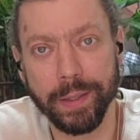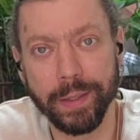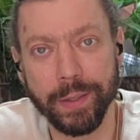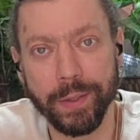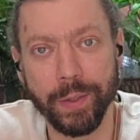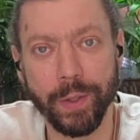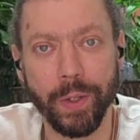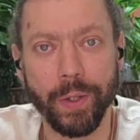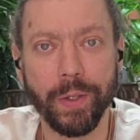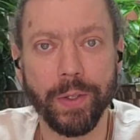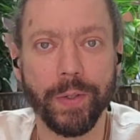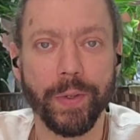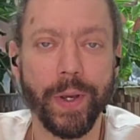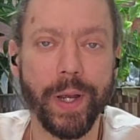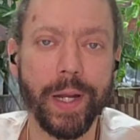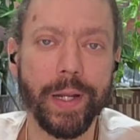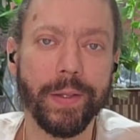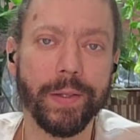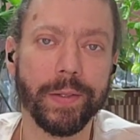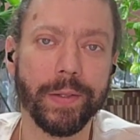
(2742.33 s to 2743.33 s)
You all
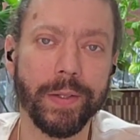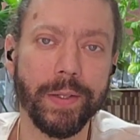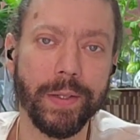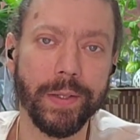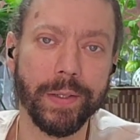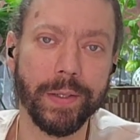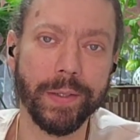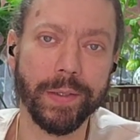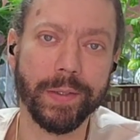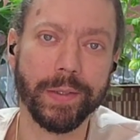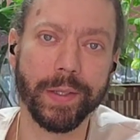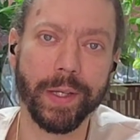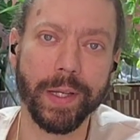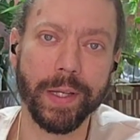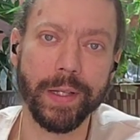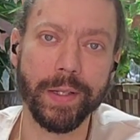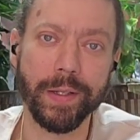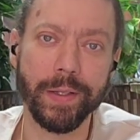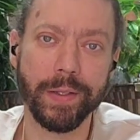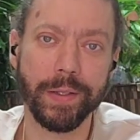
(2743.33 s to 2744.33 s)
created the earth
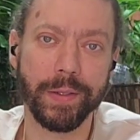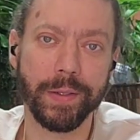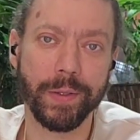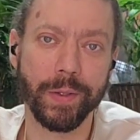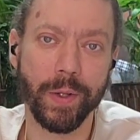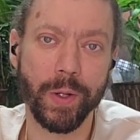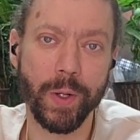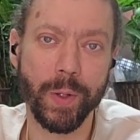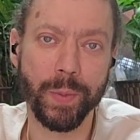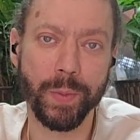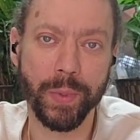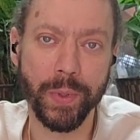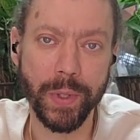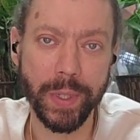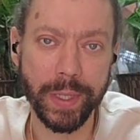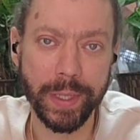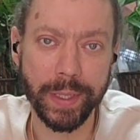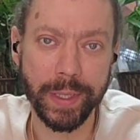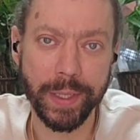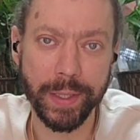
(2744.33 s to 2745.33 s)
and you all
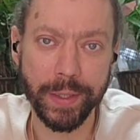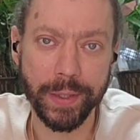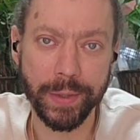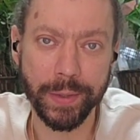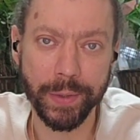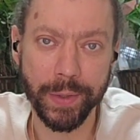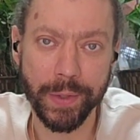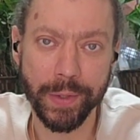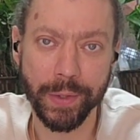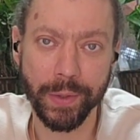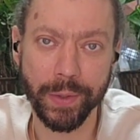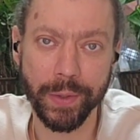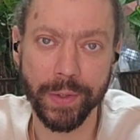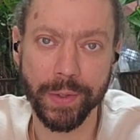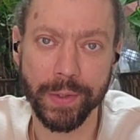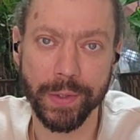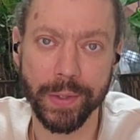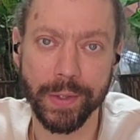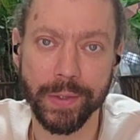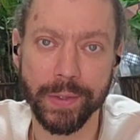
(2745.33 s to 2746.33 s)
put it into a solar
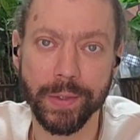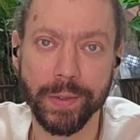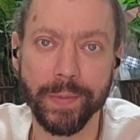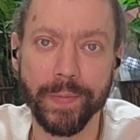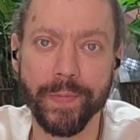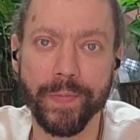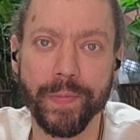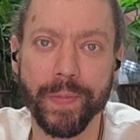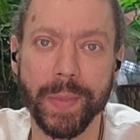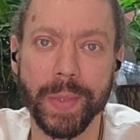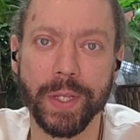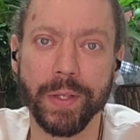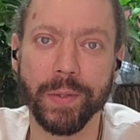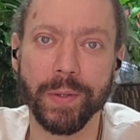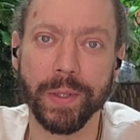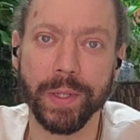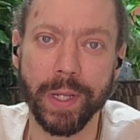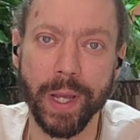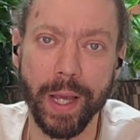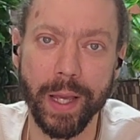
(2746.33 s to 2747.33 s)
system, into
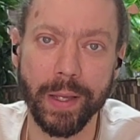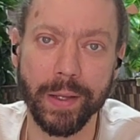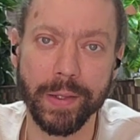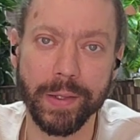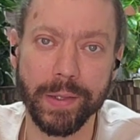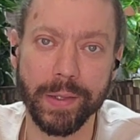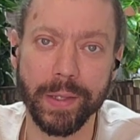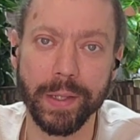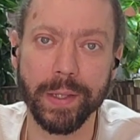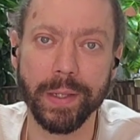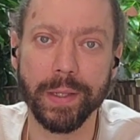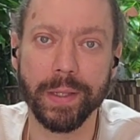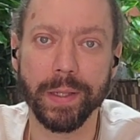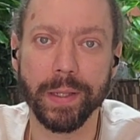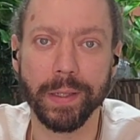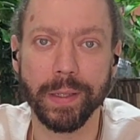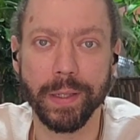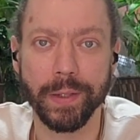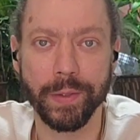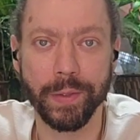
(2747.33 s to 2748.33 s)
a galaxy,
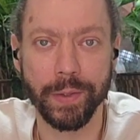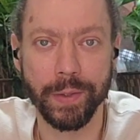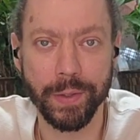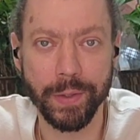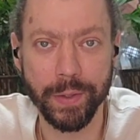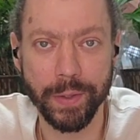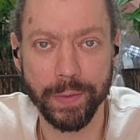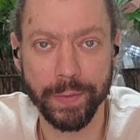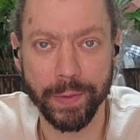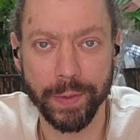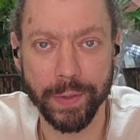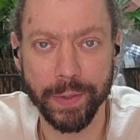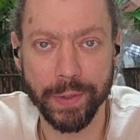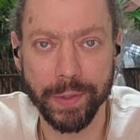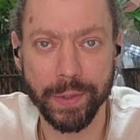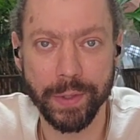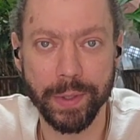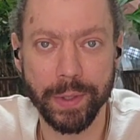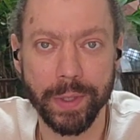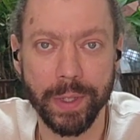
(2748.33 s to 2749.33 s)
and into a
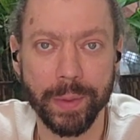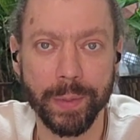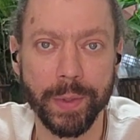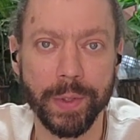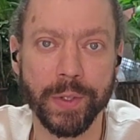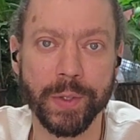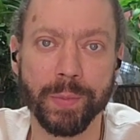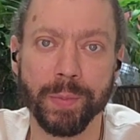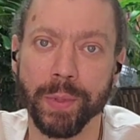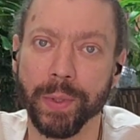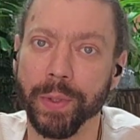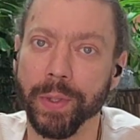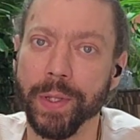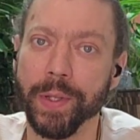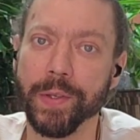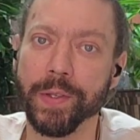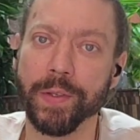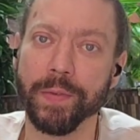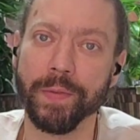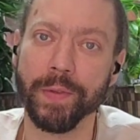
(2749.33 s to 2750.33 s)
universe amongst
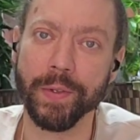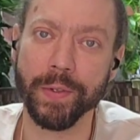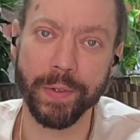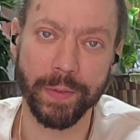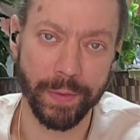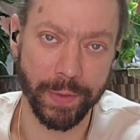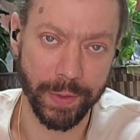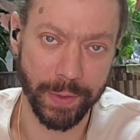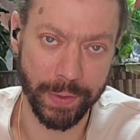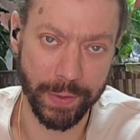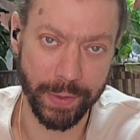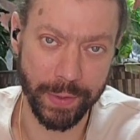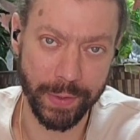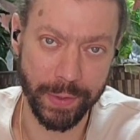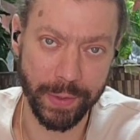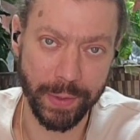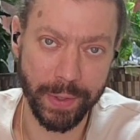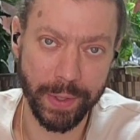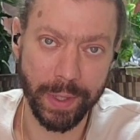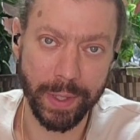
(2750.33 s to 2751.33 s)
billions of
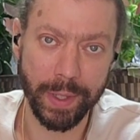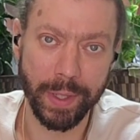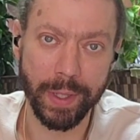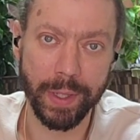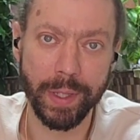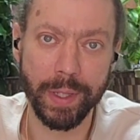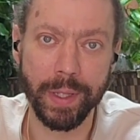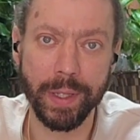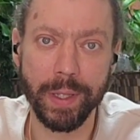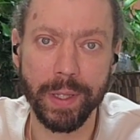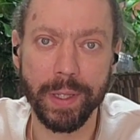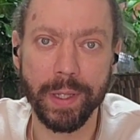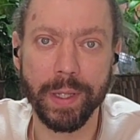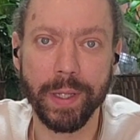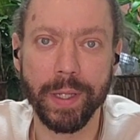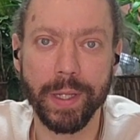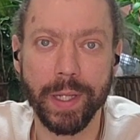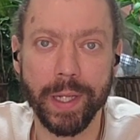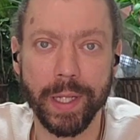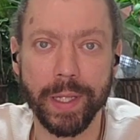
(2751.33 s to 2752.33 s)
universes.
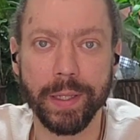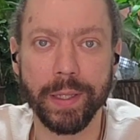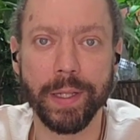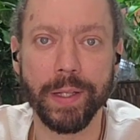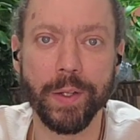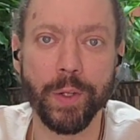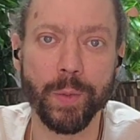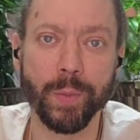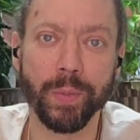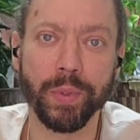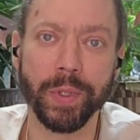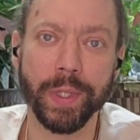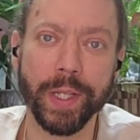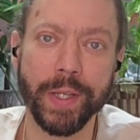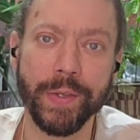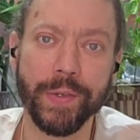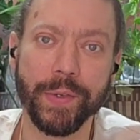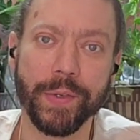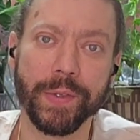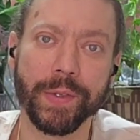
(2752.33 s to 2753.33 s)
And then you
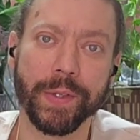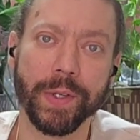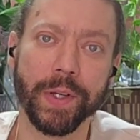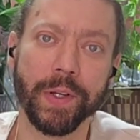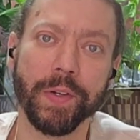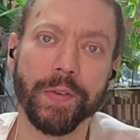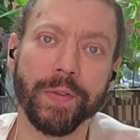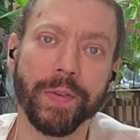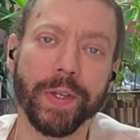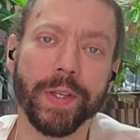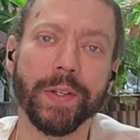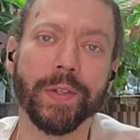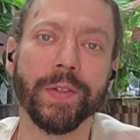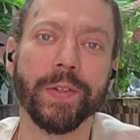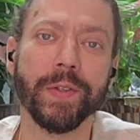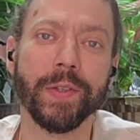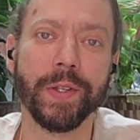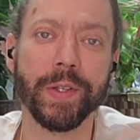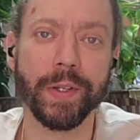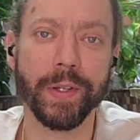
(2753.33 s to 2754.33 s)
placed yourself
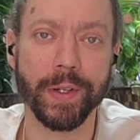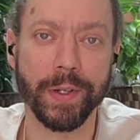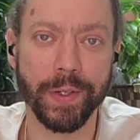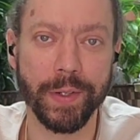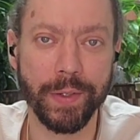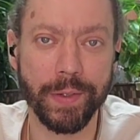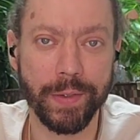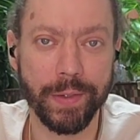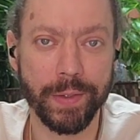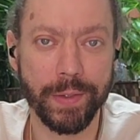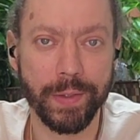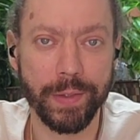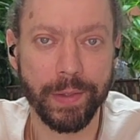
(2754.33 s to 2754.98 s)
into the earth.